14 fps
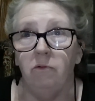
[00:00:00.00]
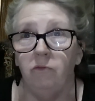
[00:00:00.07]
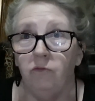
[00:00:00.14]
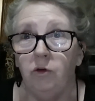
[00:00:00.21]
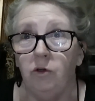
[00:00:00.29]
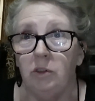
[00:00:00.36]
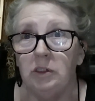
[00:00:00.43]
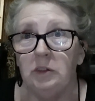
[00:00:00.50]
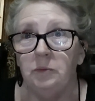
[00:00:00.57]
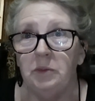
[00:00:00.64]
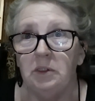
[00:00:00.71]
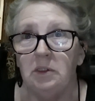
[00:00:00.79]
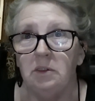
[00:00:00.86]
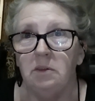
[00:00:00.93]
for
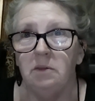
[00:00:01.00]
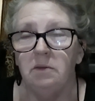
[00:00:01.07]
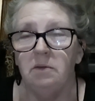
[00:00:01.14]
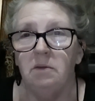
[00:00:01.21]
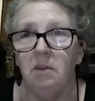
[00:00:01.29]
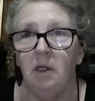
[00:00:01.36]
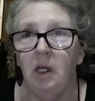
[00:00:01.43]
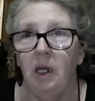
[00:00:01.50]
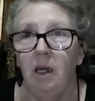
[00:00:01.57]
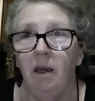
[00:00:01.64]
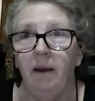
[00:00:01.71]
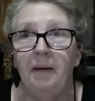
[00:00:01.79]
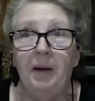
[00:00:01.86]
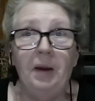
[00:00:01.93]
Christmas.
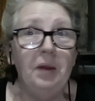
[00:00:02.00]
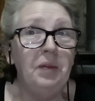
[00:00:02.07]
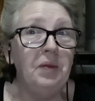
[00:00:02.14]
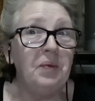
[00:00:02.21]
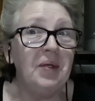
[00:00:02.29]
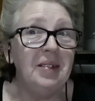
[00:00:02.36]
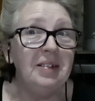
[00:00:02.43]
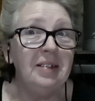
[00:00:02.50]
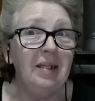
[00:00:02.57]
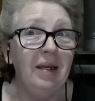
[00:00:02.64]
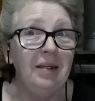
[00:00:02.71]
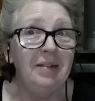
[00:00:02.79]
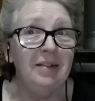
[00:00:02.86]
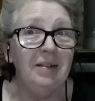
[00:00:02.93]
And the reason
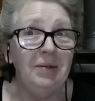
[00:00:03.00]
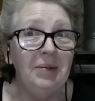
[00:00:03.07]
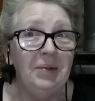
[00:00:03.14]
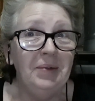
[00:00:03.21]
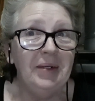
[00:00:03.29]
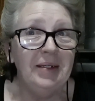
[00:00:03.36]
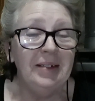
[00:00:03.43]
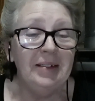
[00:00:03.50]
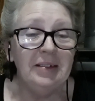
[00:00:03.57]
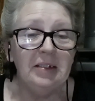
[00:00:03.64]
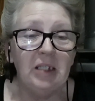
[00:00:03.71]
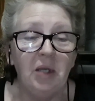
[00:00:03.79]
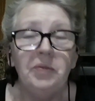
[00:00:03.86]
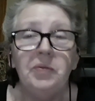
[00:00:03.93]
I do
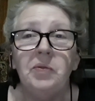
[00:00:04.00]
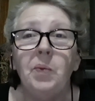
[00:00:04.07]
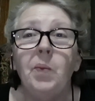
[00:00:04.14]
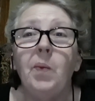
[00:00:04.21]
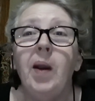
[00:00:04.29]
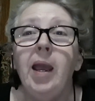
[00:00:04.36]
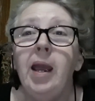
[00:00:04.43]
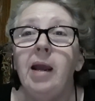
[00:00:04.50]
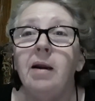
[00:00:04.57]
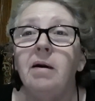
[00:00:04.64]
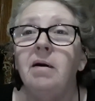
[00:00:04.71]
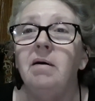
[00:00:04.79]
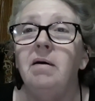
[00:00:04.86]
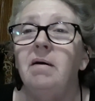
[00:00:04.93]
is, I
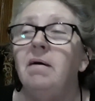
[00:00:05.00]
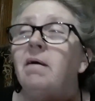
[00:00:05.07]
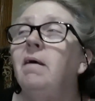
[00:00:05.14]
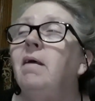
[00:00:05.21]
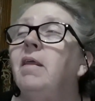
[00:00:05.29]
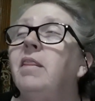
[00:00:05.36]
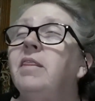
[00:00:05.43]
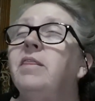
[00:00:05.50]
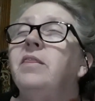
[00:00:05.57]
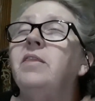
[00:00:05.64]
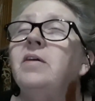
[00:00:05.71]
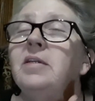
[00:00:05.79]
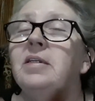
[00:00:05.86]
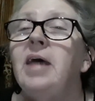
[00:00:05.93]
swear,
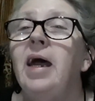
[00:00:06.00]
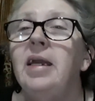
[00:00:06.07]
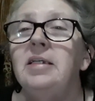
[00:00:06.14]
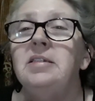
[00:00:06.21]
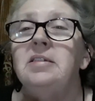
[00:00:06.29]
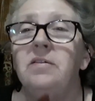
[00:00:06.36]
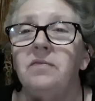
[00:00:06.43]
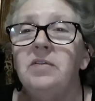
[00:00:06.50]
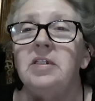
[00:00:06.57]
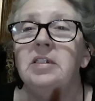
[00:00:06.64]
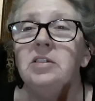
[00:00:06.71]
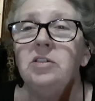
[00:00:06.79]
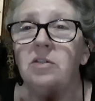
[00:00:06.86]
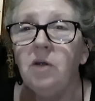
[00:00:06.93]
the taste of
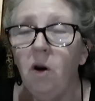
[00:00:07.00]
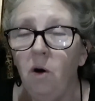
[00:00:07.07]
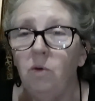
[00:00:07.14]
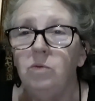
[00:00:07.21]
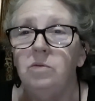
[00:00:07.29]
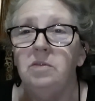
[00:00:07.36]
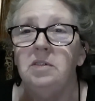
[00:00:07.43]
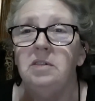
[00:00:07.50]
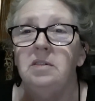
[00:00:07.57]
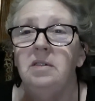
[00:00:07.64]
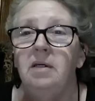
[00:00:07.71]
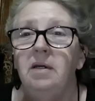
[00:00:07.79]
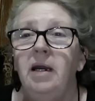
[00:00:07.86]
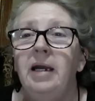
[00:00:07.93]
these scones
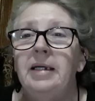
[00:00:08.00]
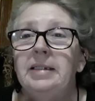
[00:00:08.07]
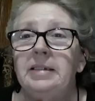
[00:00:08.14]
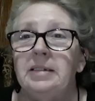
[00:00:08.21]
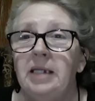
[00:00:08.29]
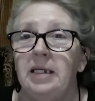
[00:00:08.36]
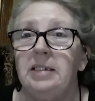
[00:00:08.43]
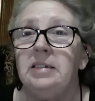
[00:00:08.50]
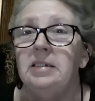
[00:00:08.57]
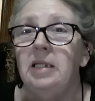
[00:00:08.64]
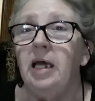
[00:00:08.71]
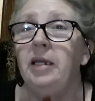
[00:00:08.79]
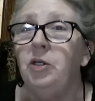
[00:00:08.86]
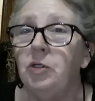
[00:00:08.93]
tastes
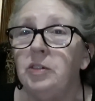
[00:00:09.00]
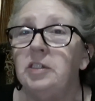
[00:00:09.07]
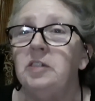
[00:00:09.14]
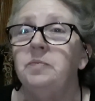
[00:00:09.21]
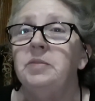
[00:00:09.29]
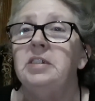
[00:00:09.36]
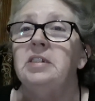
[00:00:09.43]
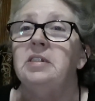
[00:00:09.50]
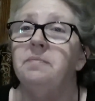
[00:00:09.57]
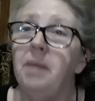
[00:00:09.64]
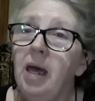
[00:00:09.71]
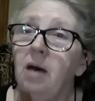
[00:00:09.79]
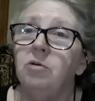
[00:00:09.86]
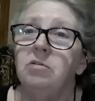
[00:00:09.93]
like Christmas
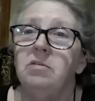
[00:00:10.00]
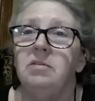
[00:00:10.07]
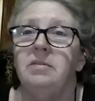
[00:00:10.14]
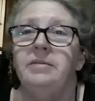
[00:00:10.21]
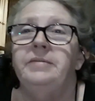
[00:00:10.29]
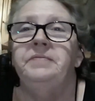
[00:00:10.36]
smells.